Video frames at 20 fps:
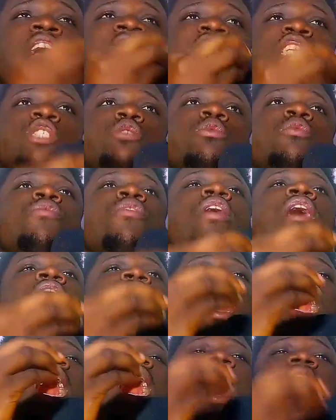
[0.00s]
it will be very
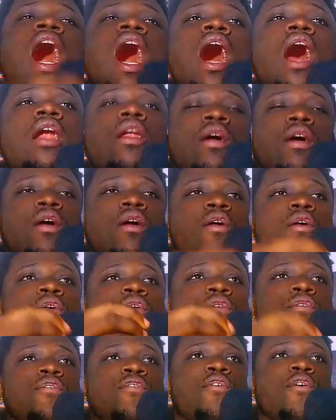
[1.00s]
hard
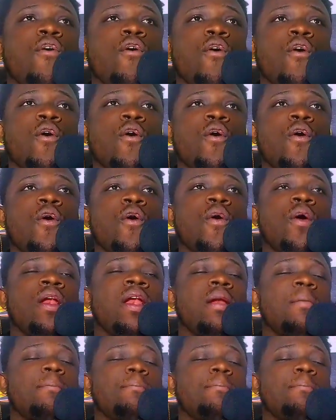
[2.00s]
for,